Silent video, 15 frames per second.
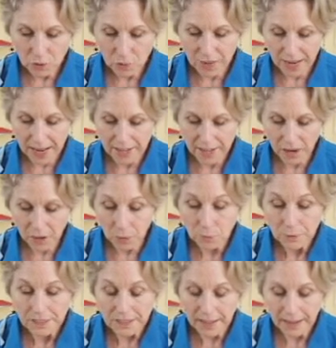that not only
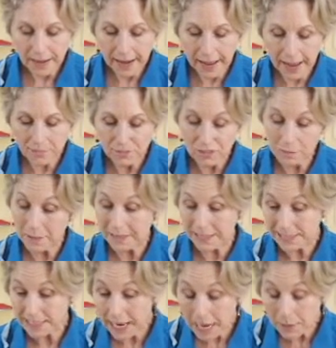can I have some at the
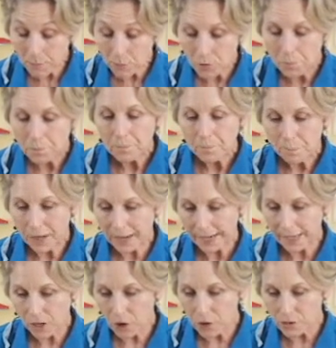table, but I can
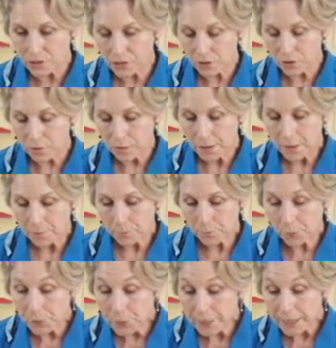also
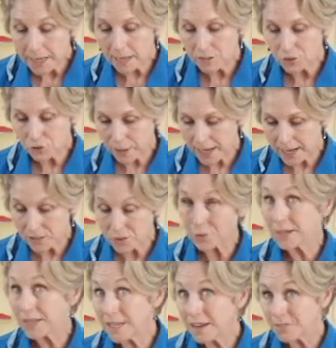pre-dress or
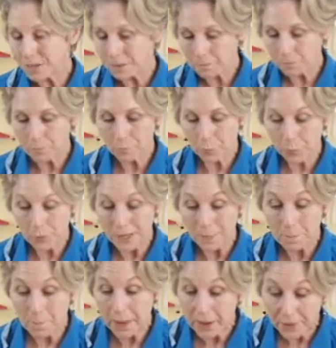even
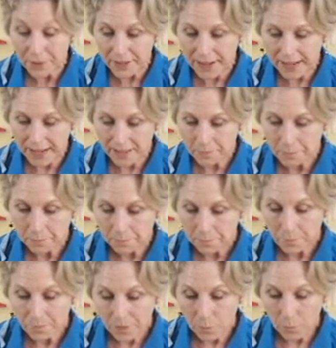pre-marinade
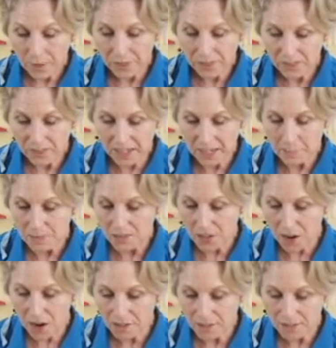with the same
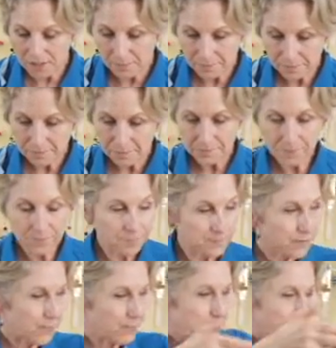sauce.
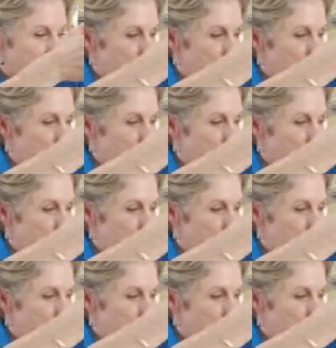So